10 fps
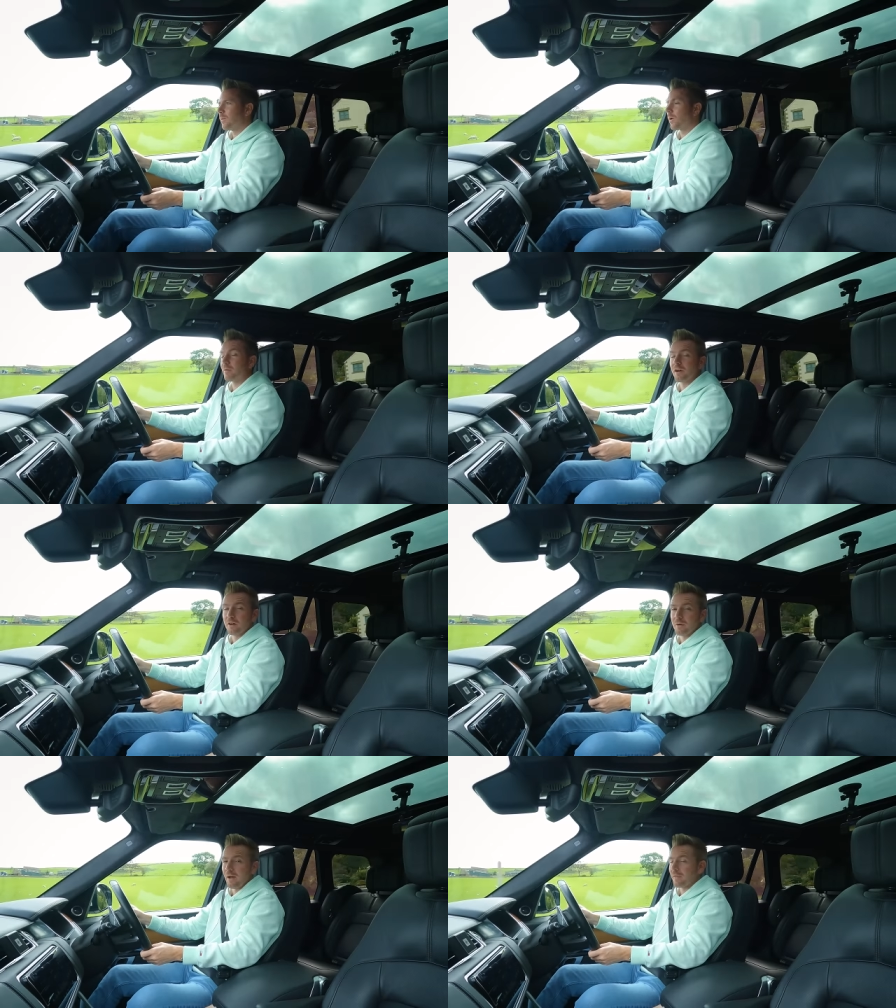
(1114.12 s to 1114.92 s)
What I'm going
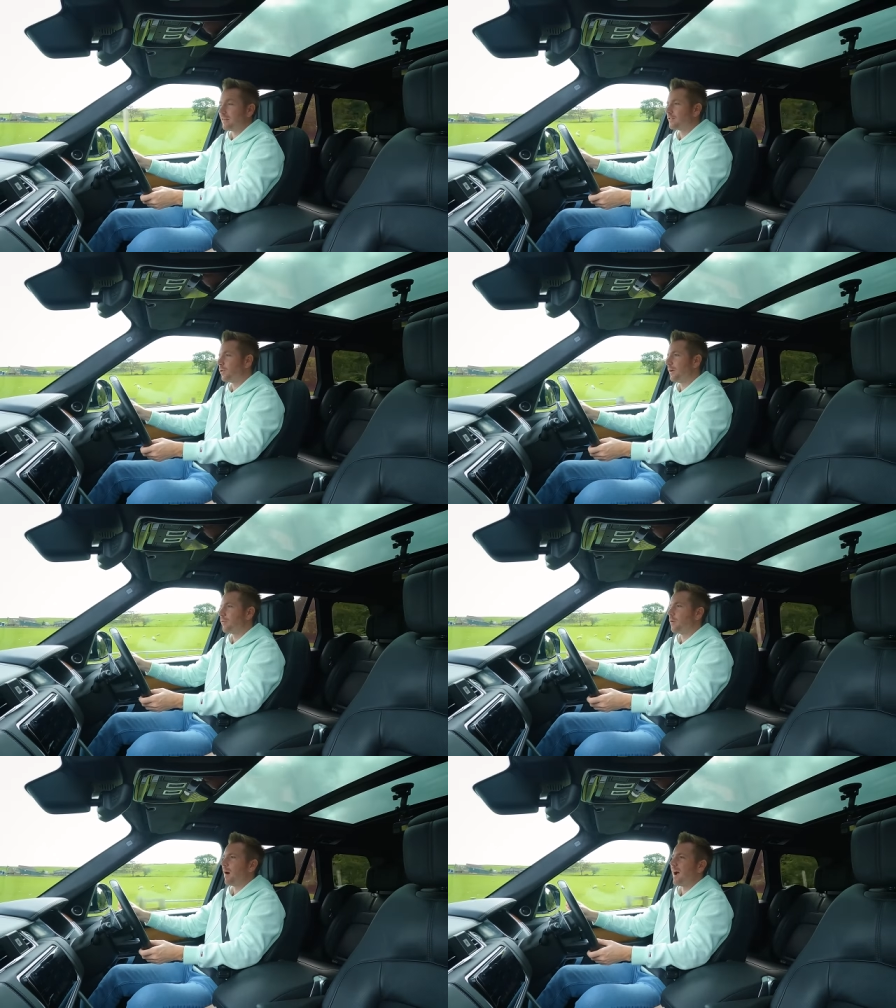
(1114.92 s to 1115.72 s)
to do now then is talk you
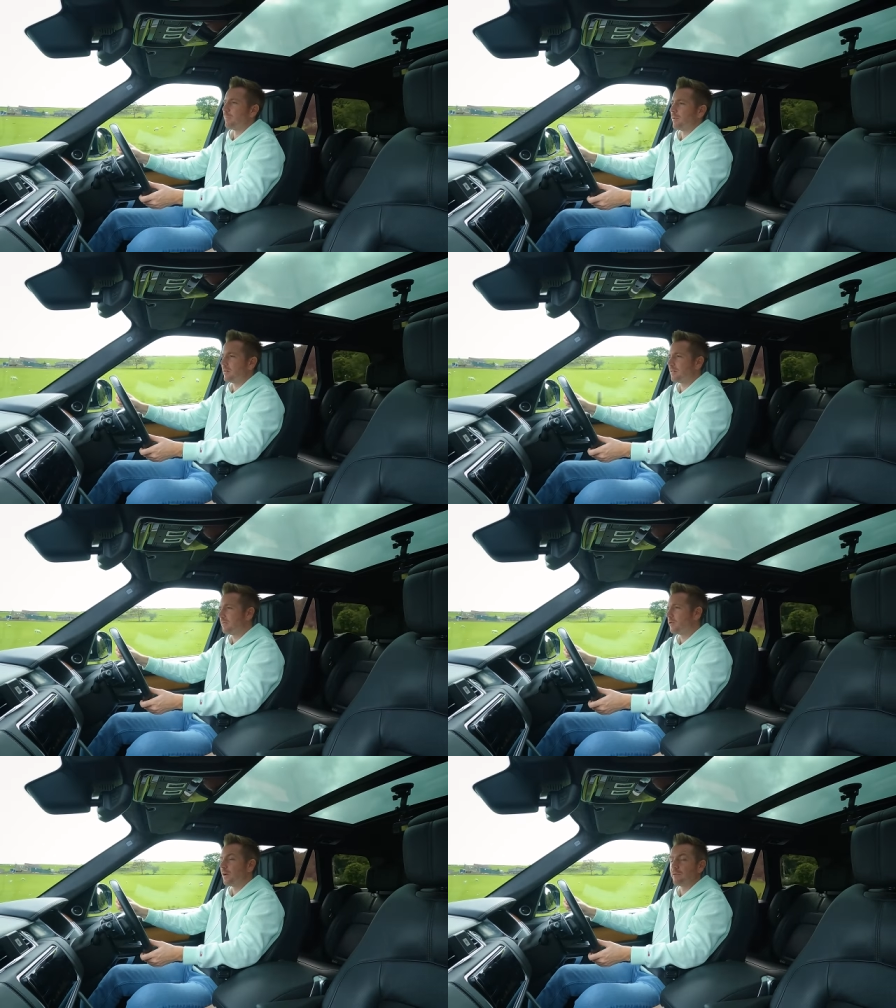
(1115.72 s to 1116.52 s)
through what happened,
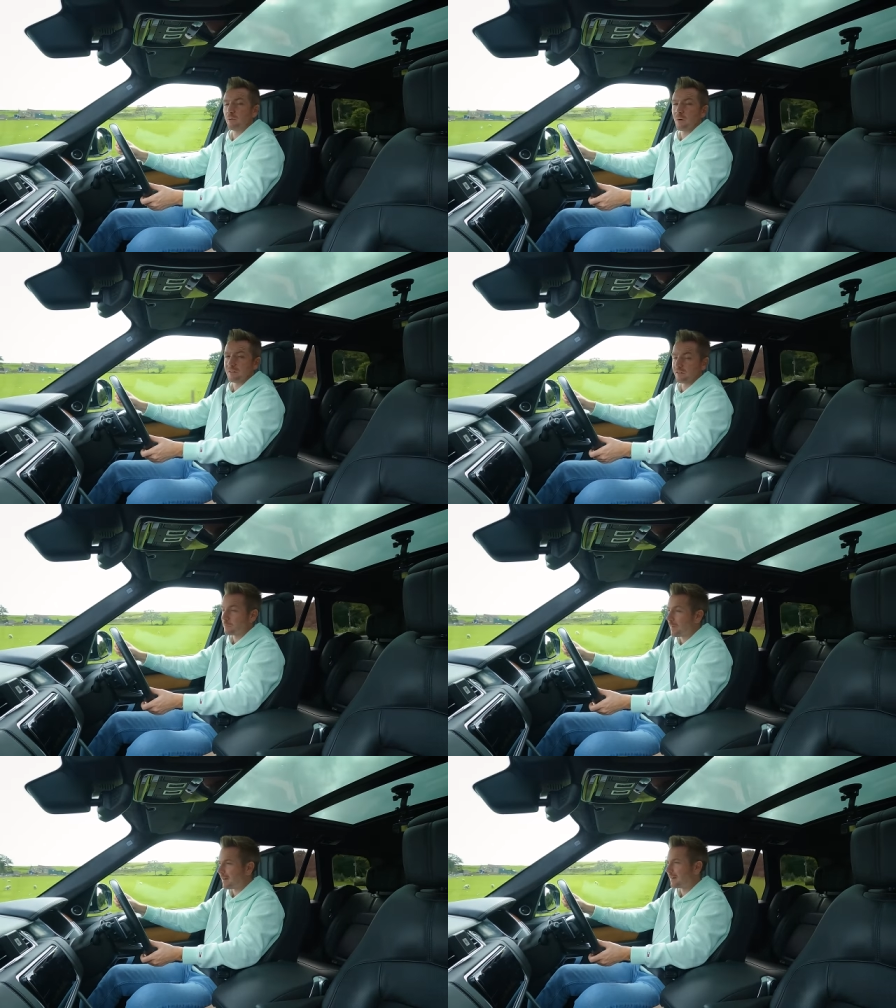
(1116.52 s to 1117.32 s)
talk you through what I
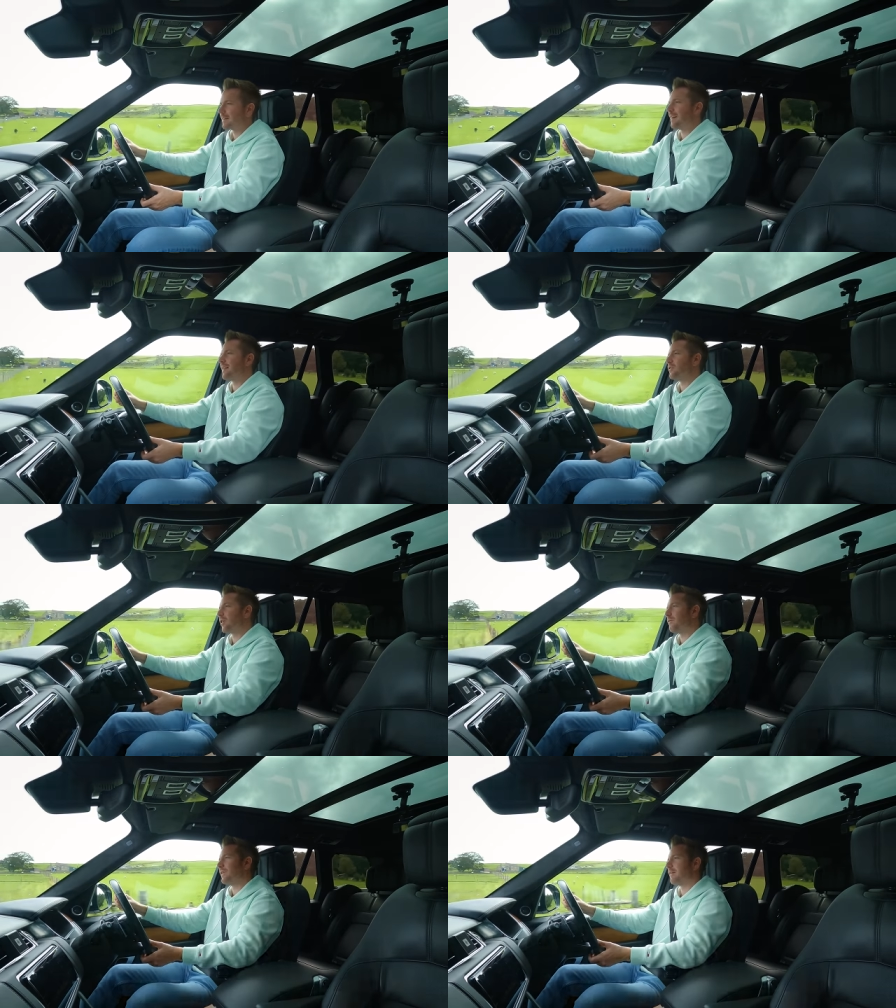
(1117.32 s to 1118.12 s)
spent, and then
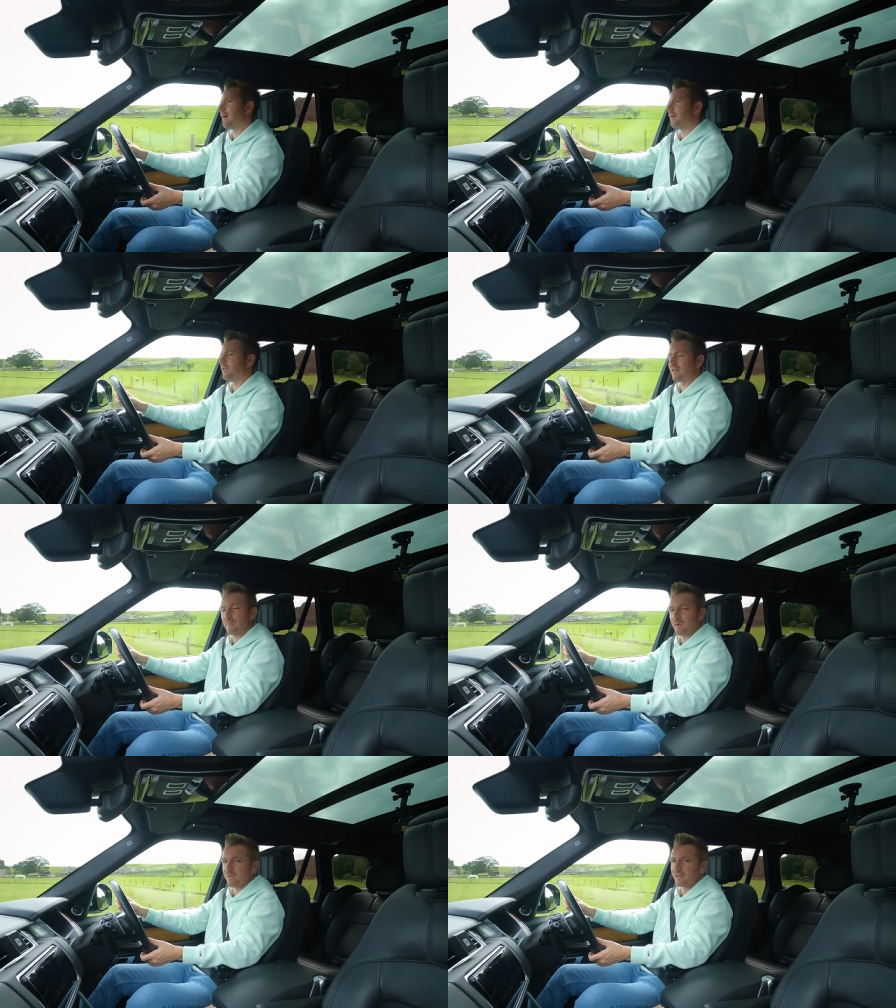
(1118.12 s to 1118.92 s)
try and figure out if there's
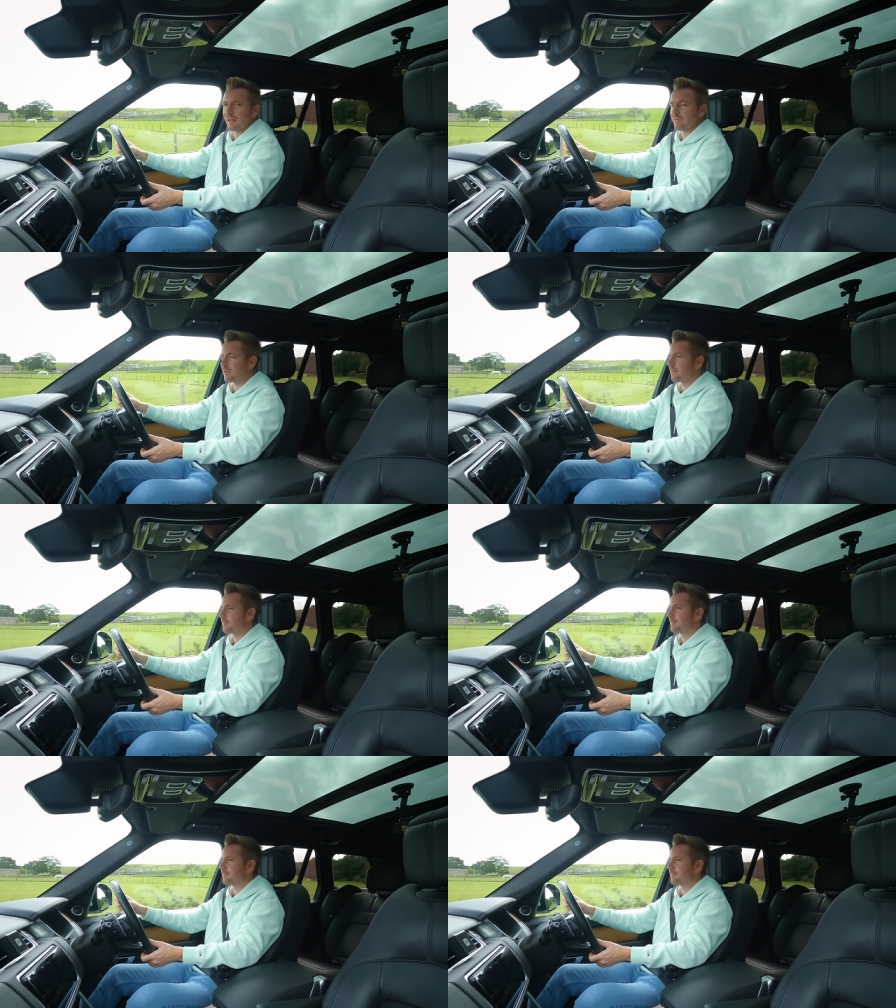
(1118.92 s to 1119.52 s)
any profit left.